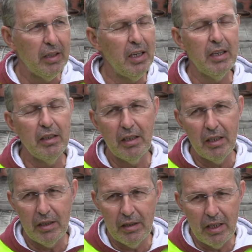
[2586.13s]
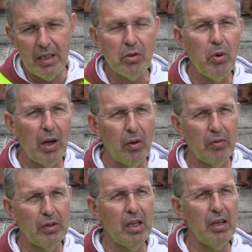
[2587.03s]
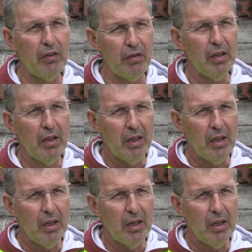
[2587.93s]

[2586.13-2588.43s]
the, the, the next one on Tenerife.